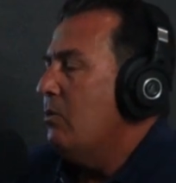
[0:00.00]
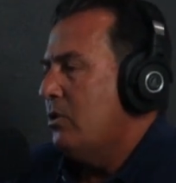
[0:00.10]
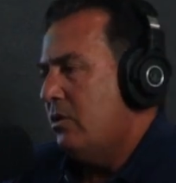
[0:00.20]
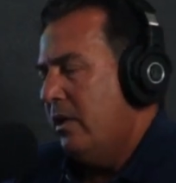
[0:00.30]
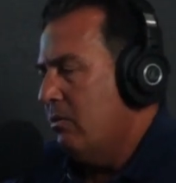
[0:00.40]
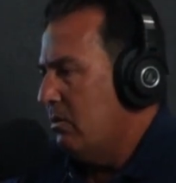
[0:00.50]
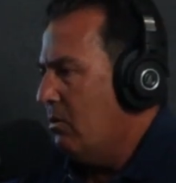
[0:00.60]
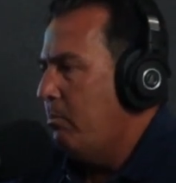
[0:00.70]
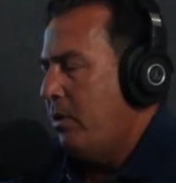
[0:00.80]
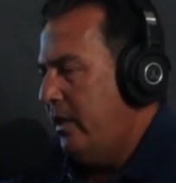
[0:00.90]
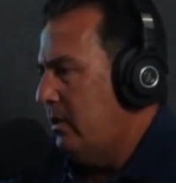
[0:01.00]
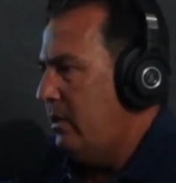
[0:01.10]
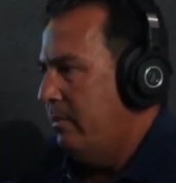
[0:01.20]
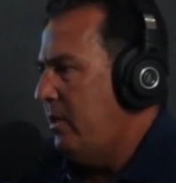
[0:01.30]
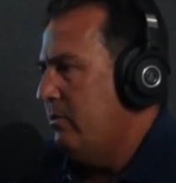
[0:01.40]
I was single
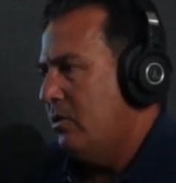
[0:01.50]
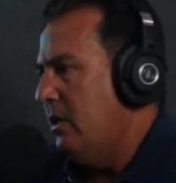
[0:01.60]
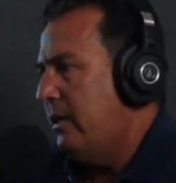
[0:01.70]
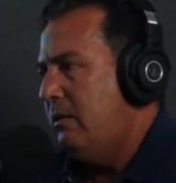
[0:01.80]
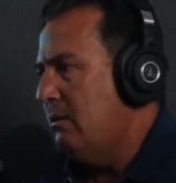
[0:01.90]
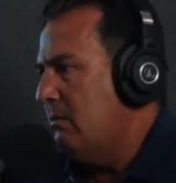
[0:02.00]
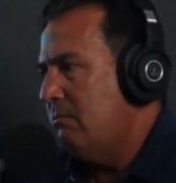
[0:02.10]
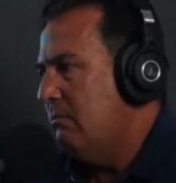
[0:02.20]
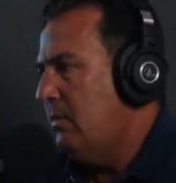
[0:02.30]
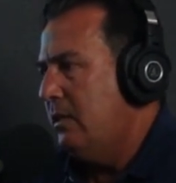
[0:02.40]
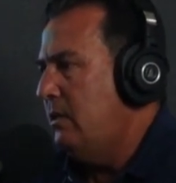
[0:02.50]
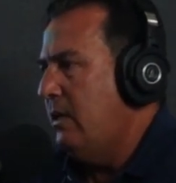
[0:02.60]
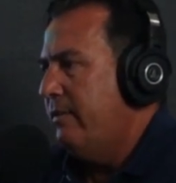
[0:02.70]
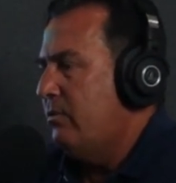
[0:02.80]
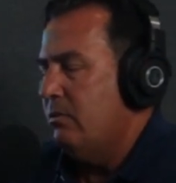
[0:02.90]
completely. I mean, it was like, I
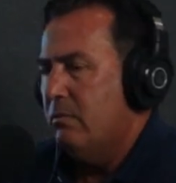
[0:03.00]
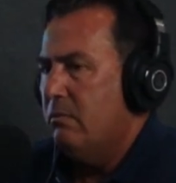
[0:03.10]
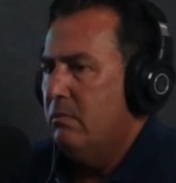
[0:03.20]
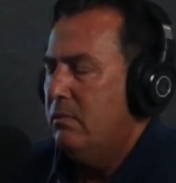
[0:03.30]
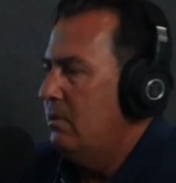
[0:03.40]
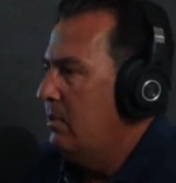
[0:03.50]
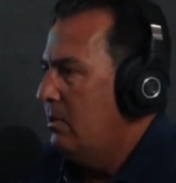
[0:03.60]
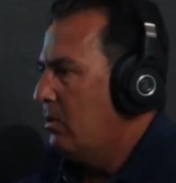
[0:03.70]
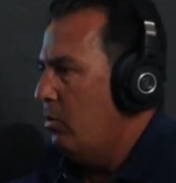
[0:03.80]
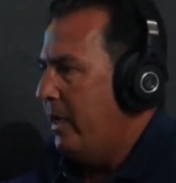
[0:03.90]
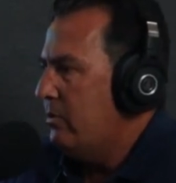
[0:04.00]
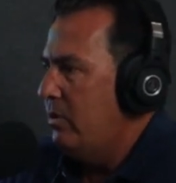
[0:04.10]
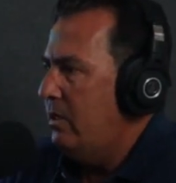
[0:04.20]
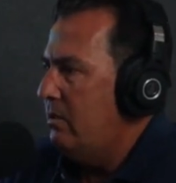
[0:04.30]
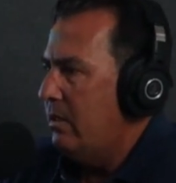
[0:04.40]
didn't have to go back to
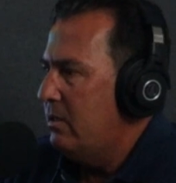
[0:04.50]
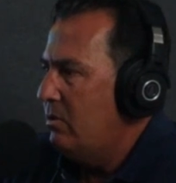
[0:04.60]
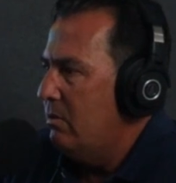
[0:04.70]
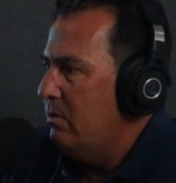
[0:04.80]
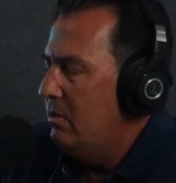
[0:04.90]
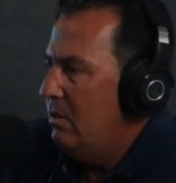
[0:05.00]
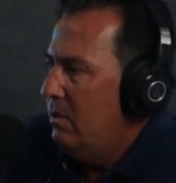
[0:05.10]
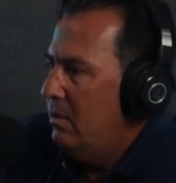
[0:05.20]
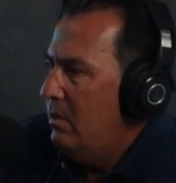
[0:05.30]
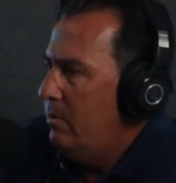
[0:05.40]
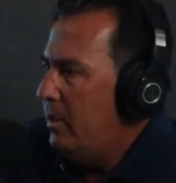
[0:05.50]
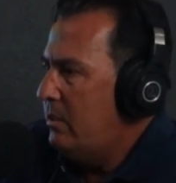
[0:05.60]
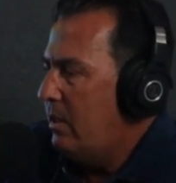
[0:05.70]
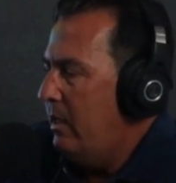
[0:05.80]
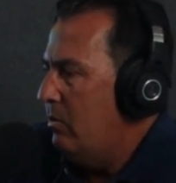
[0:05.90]
anything. So
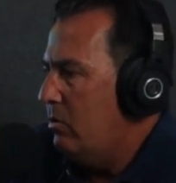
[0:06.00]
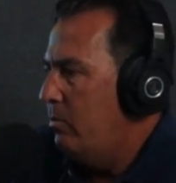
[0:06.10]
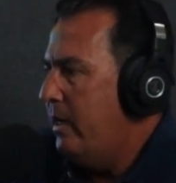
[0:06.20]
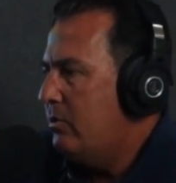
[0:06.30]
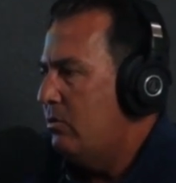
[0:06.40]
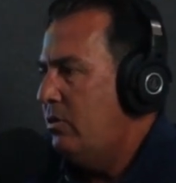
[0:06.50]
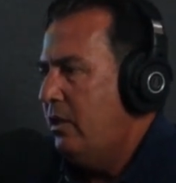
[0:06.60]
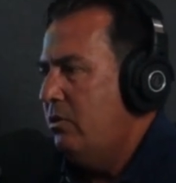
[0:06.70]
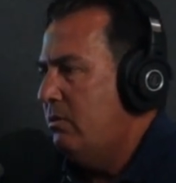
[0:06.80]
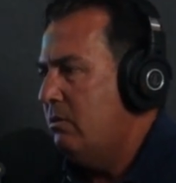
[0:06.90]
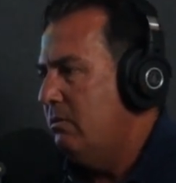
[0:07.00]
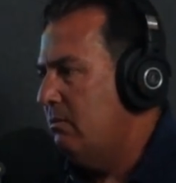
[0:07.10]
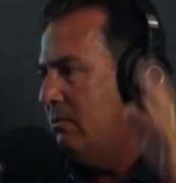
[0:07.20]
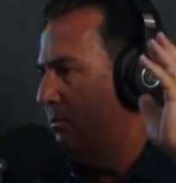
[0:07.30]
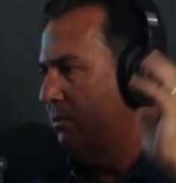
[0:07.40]
basically, I would go back to change
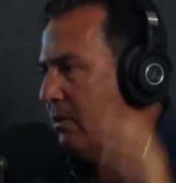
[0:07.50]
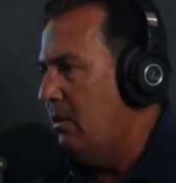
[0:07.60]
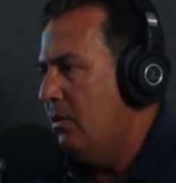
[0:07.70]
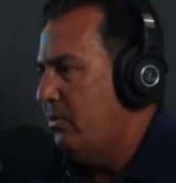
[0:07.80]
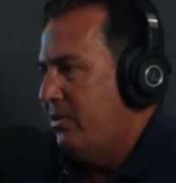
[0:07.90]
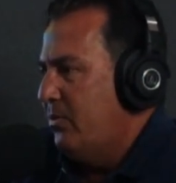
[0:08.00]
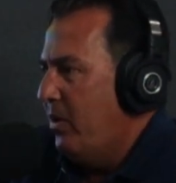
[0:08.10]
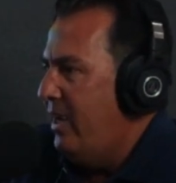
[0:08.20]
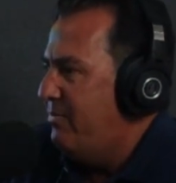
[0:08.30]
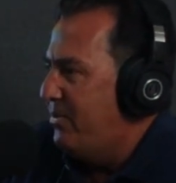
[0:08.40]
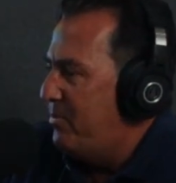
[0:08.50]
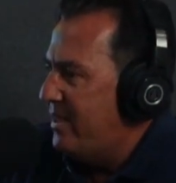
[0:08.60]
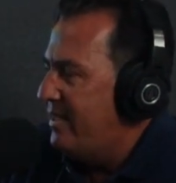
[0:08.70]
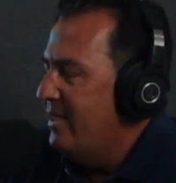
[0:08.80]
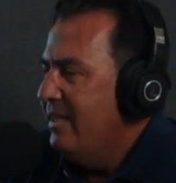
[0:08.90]
clothes, whatever, but
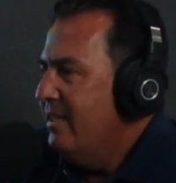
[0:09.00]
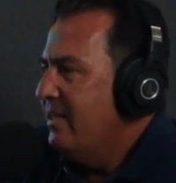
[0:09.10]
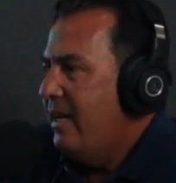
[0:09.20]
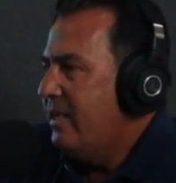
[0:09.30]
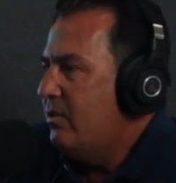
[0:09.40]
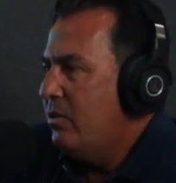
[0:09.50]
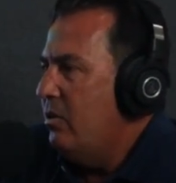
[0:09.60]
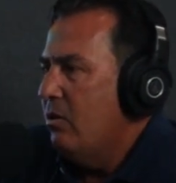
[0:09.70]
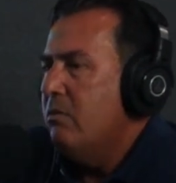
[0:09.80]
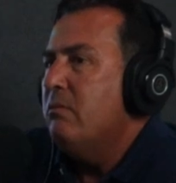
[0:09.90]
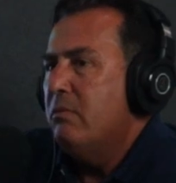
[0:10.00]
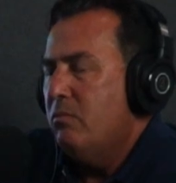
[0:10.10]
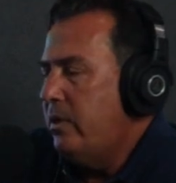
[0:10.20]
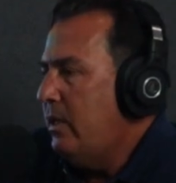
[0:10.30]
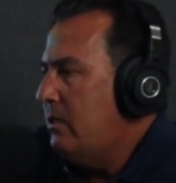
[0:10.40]
I could go
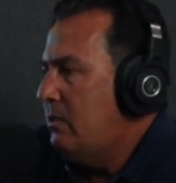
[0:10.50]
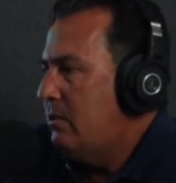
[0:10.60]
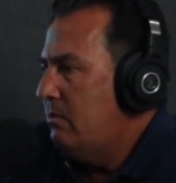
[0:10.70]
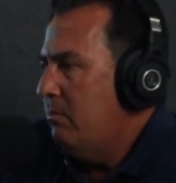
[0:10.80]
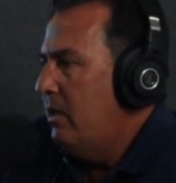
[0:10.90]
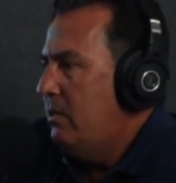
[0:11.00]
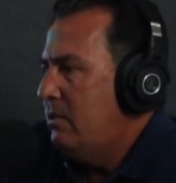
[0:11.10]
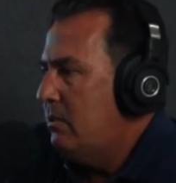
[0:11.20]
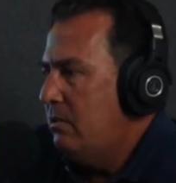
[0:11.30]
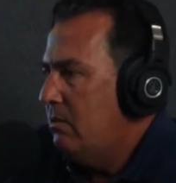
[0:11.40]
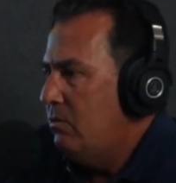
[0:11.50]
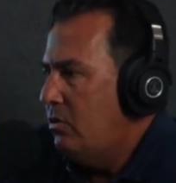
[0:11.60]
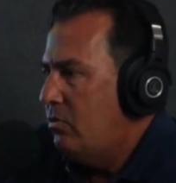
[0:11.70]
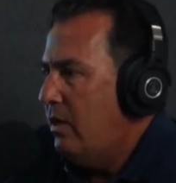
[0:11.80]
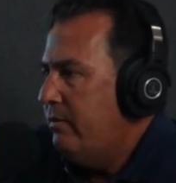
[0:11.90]
weeks, months,
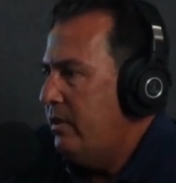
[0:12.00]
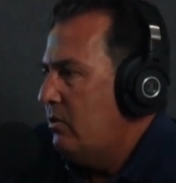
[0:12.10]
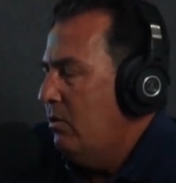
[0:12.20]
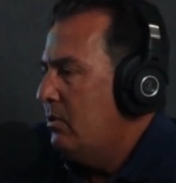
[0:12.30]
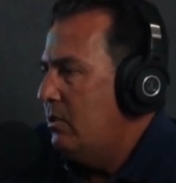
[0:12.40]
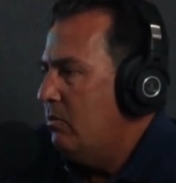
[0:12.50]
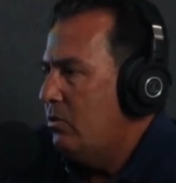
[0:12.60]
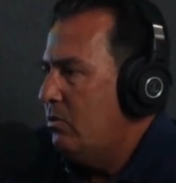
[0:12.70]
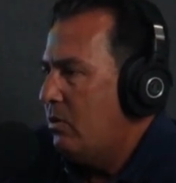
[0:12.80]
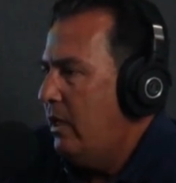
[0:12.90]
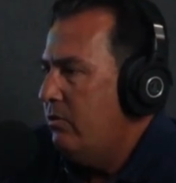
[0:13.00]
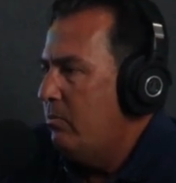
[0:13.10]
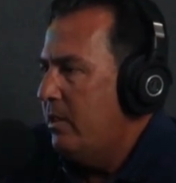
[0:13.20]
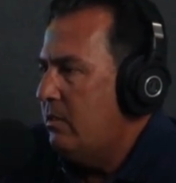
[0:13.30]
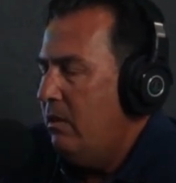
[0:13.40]
just traveling as long as I was okay with
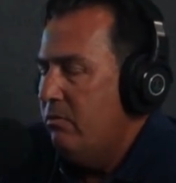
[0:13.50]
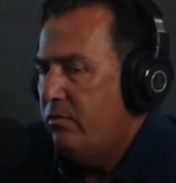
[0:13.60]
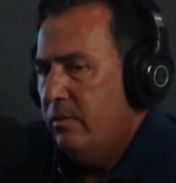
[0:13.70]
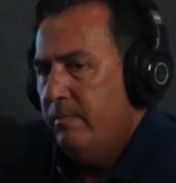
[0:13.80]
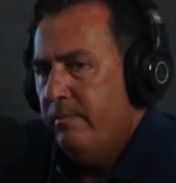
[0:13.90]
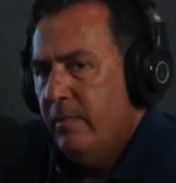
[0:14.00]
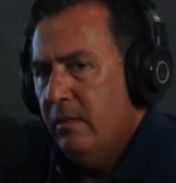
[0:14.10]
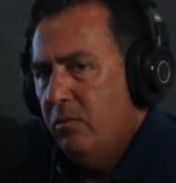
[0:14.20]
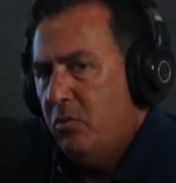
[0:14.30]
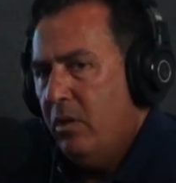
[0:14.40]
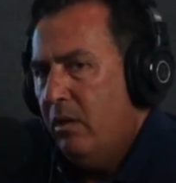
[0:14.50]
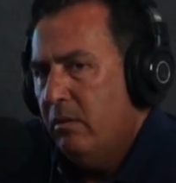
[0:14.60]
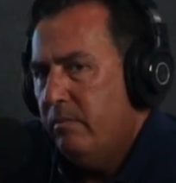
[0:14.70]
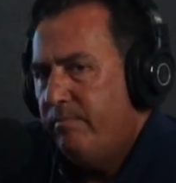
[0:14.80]
myself. So